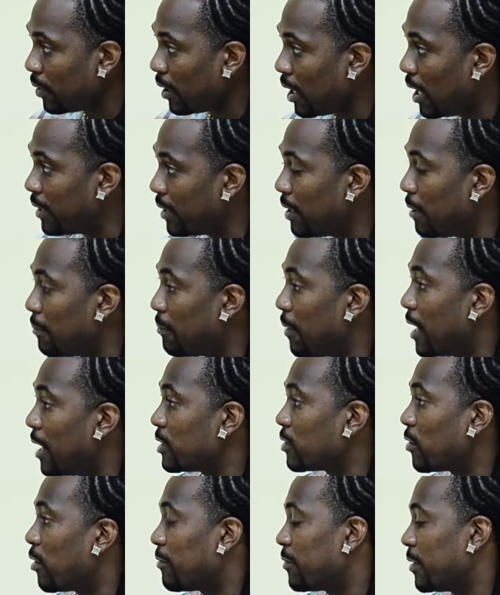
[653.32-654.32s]
and then branch
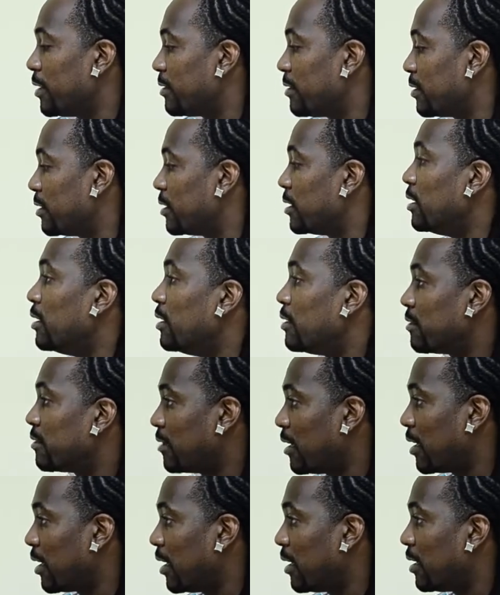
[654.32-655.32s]
off into
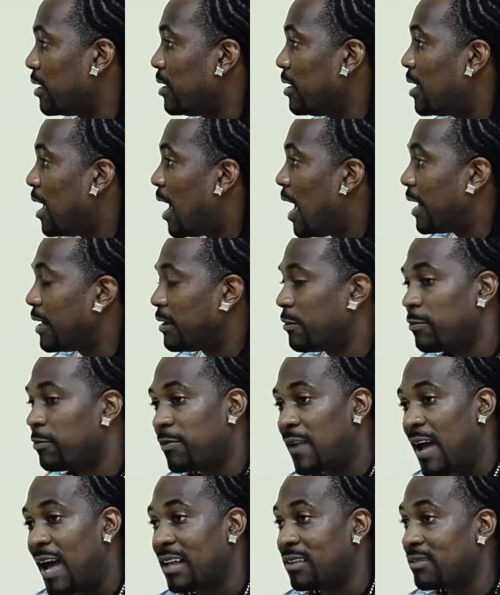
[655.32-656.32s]
singing, and the
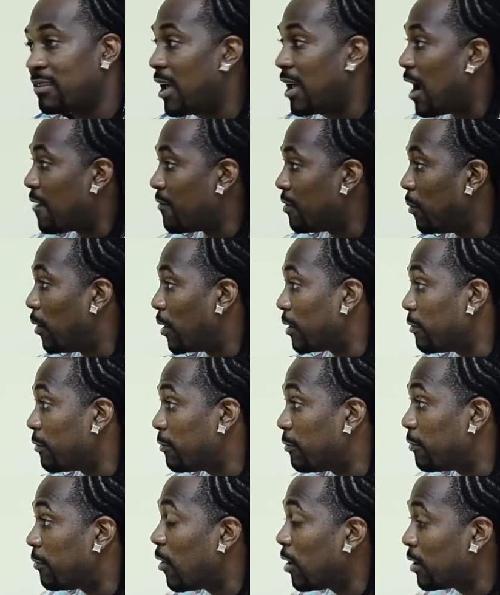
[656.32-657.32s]
fans and everybody
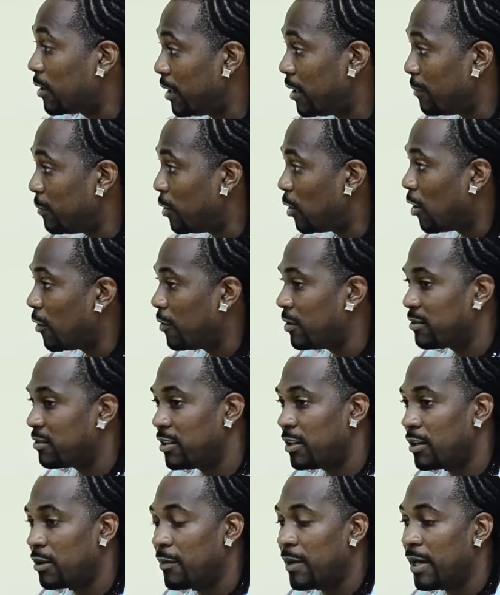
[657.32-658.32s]
follow them. You always
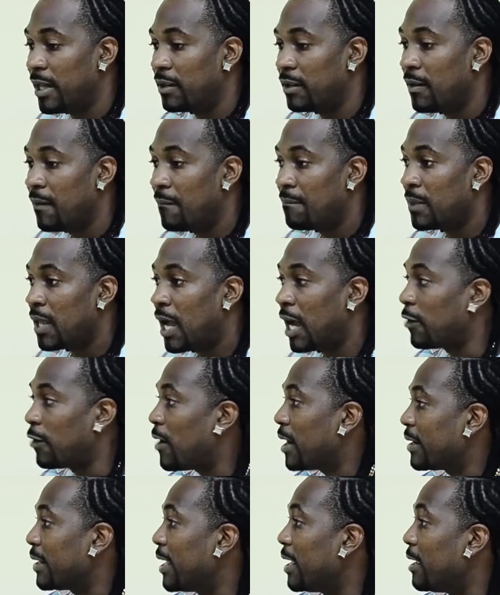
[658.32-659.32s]
hear, well, I'd
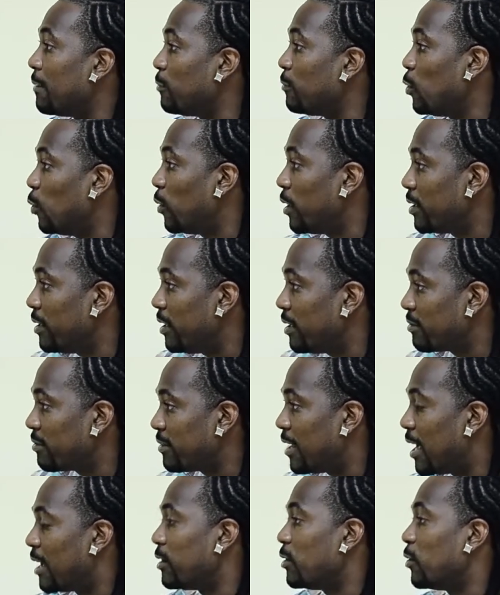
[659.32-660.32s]
rather him doing this
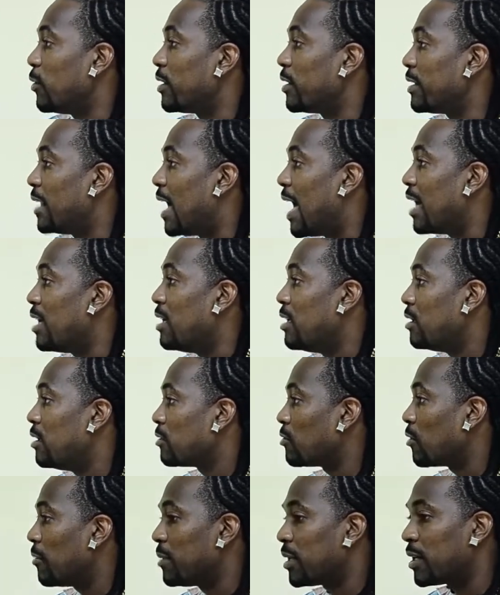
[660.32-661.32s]
than doing that.
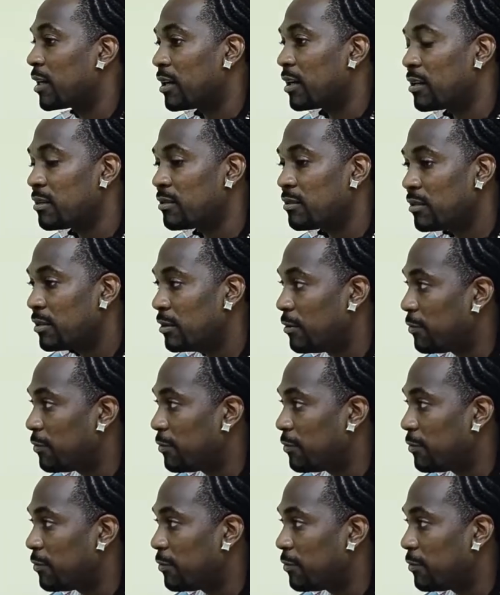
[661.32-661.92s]
So because the